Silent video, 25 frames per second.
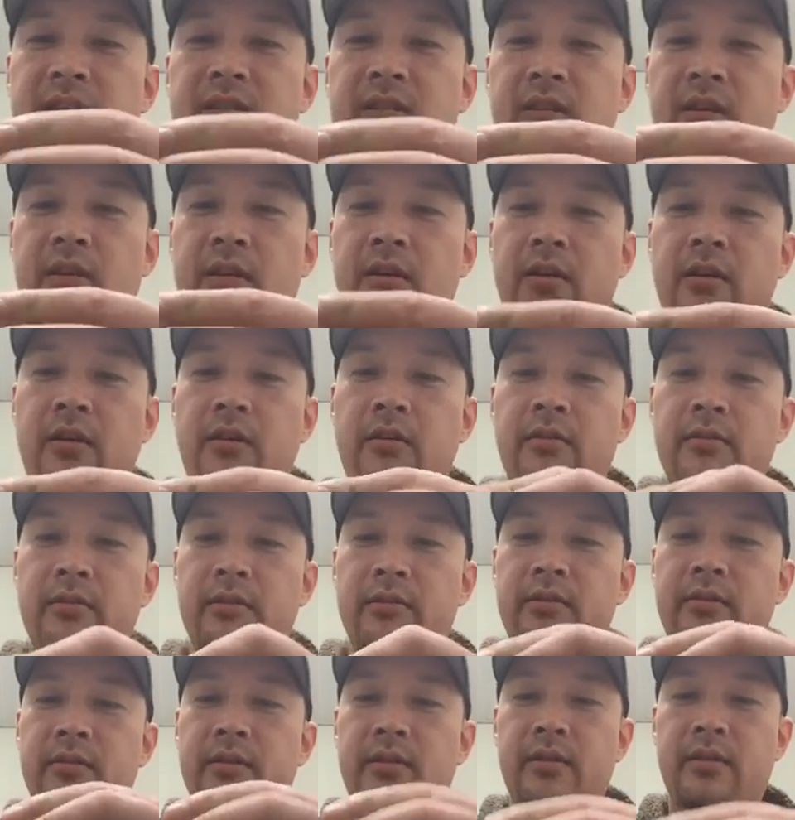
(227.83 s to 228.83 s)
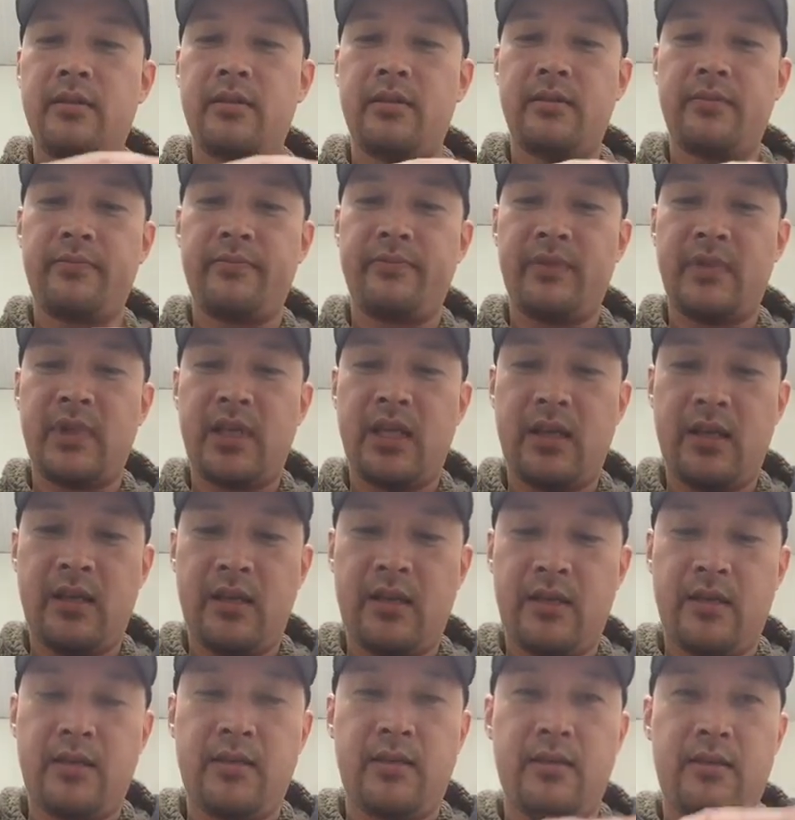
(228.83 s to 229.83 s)
this here,
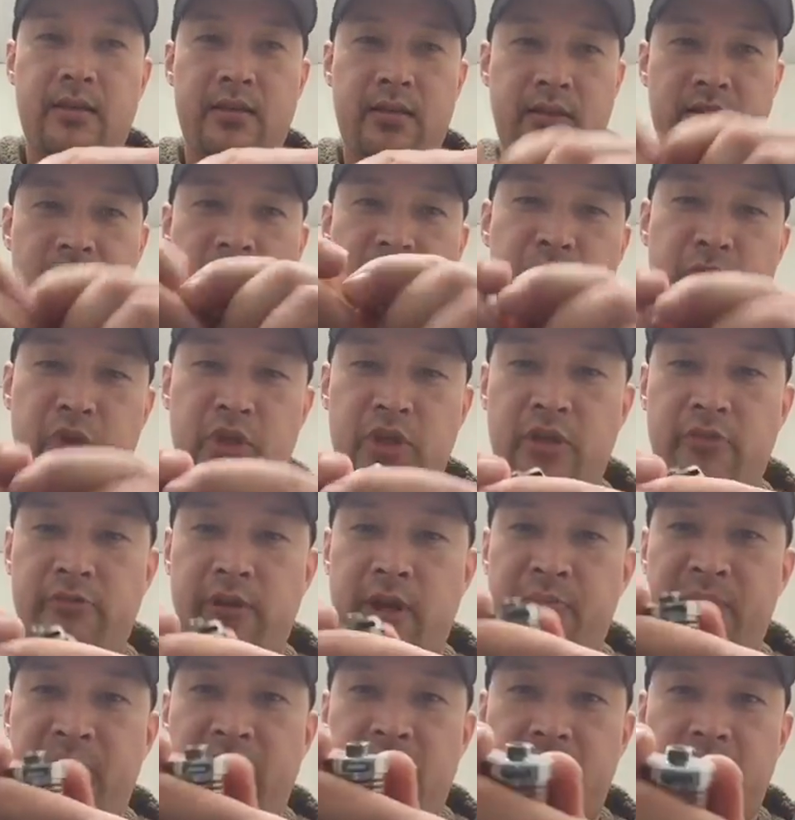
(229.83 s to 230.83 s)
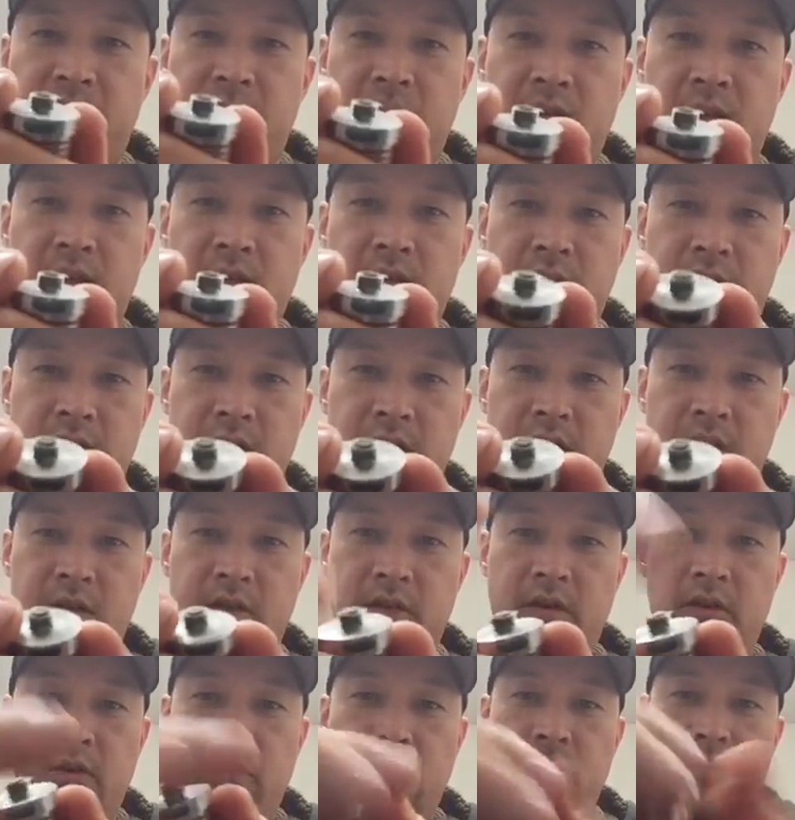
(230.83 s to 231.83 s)
I just push it right back in. There you
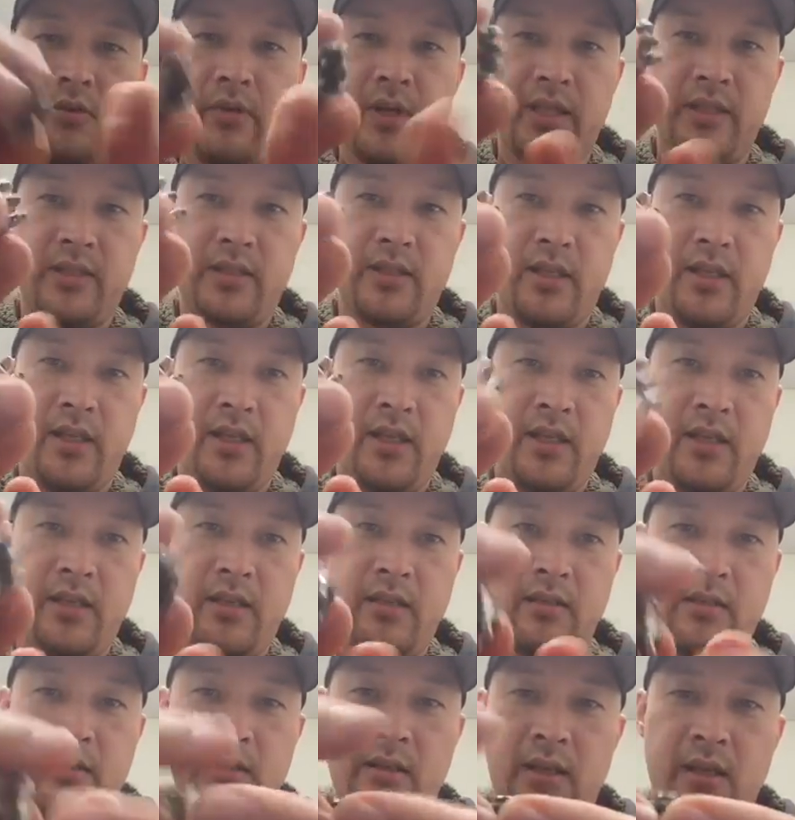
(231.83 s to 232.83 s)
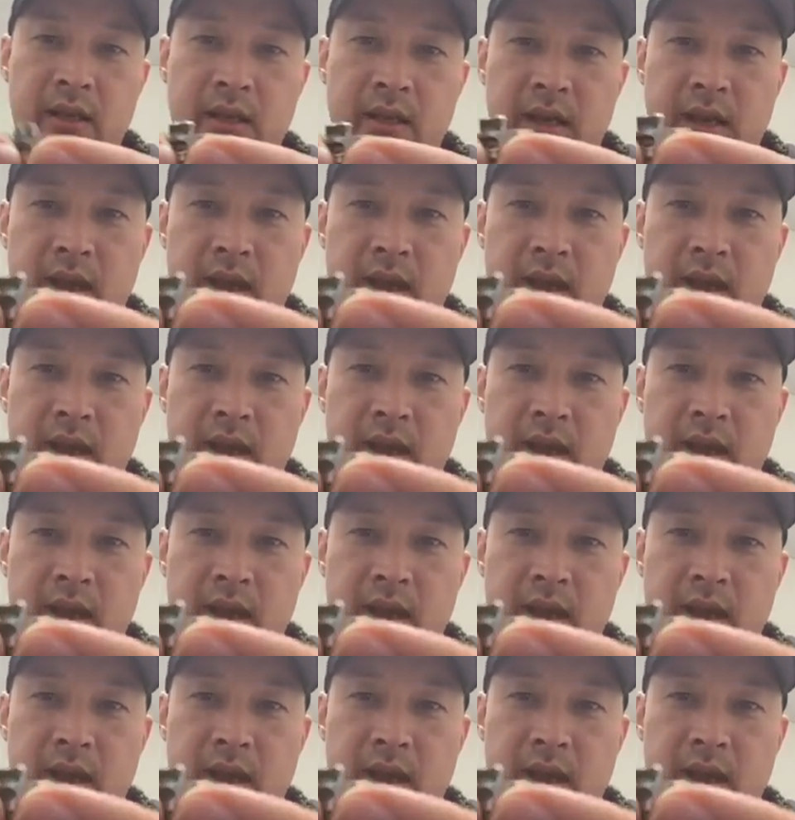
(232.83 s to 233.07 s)
go. It's in.